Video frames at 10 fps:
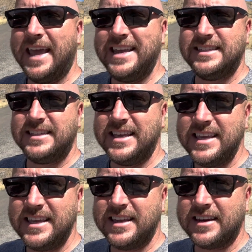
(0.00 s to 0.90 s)

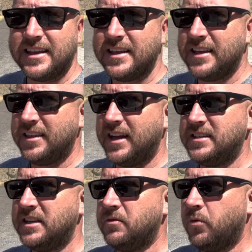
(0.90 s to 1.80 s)
18 in the
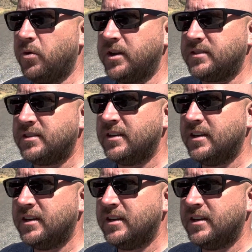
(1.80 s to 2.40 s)
1940s.